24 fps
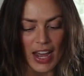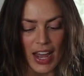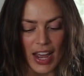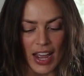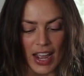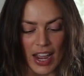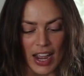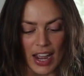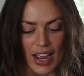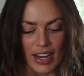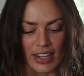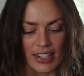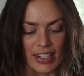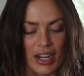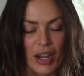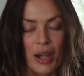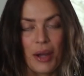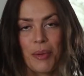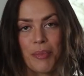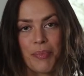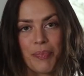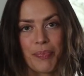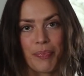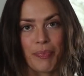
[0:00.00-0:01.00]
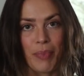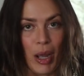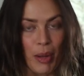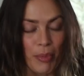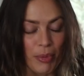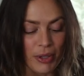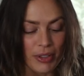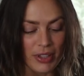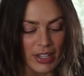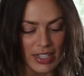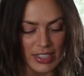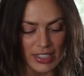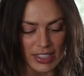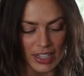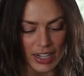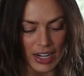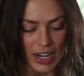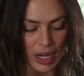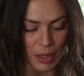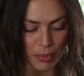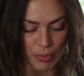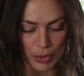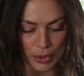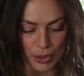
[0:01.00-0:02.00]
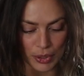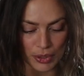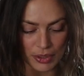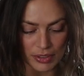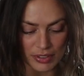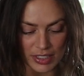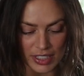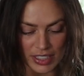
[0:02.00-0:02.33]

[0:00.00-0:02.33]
And my birthday's in April.